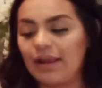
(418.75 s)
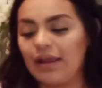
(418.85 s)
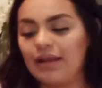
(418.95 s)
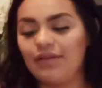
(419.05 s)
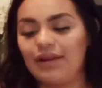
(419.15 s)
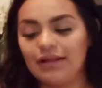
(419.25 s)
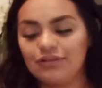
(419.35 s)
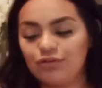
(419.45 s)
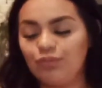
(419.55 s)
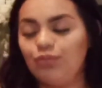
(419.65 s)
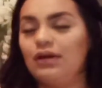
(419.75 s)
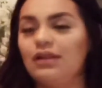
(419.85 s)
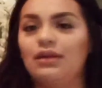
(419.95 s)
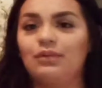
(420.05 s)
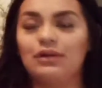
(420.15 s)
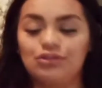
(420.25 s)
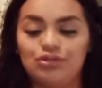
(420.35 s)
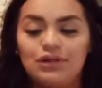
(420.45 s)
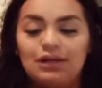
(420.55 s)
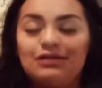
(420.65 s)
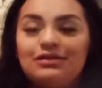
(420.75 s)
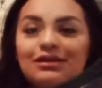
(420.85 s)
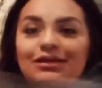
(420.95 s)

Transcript: And the last one that I want to show you guys